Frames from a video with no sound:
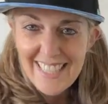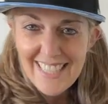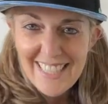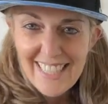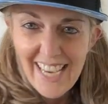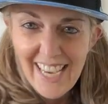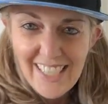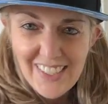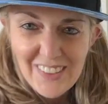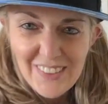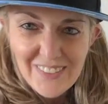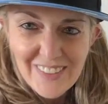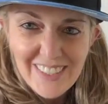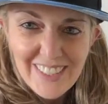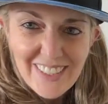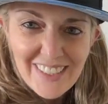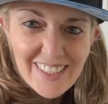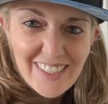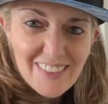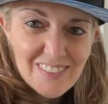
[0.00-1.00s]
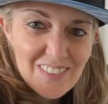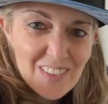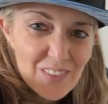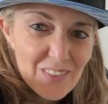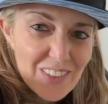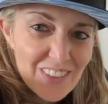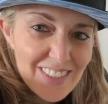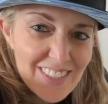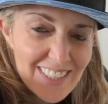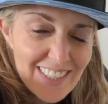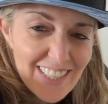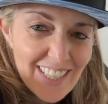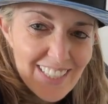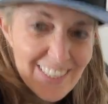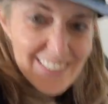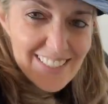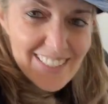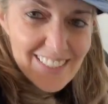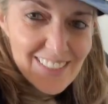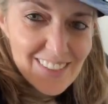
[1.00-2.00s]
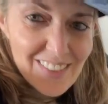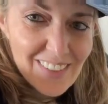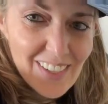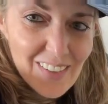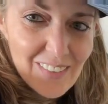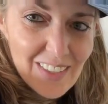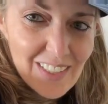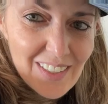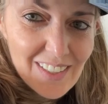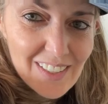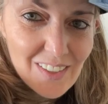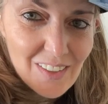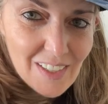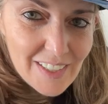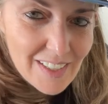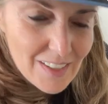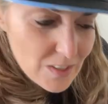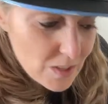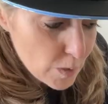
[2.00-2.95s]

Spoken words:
getting real comfortable. She likes this, right, Mila? You like your